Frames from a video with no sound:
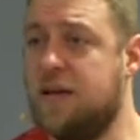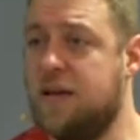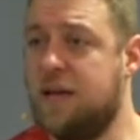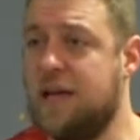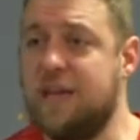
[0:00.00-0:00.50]

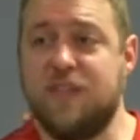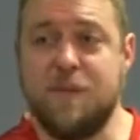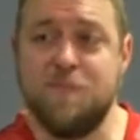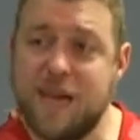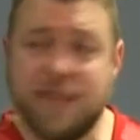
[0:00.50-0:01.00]
if they
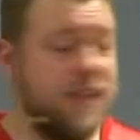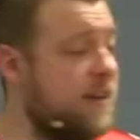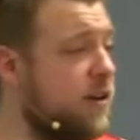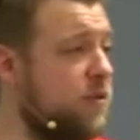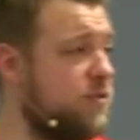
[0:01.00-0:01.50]
make that
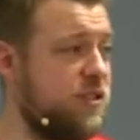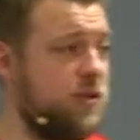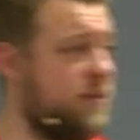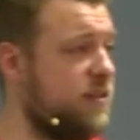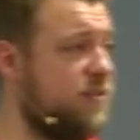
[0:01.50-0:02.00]
known to you,
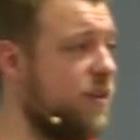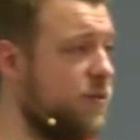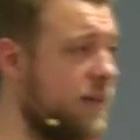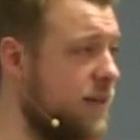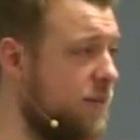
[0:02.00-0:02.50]
he says, don't
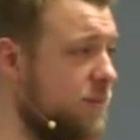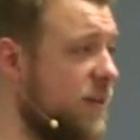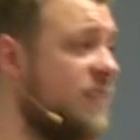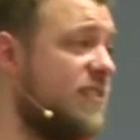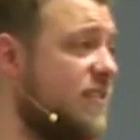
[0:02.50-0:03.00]
eat it. But he
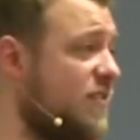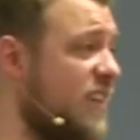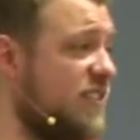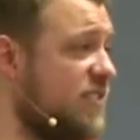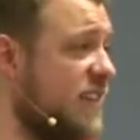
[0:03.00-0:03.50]
says if they
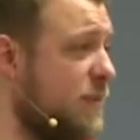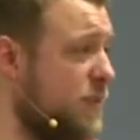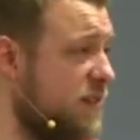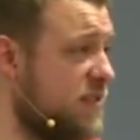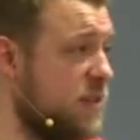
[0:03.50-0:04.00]
just keep it a
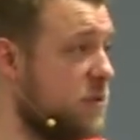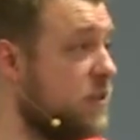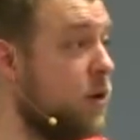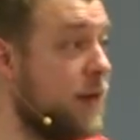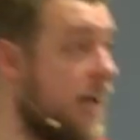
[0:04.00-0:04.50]
secret,
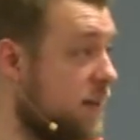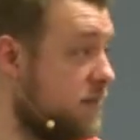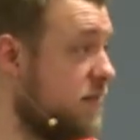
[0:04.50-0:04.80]
don't ask.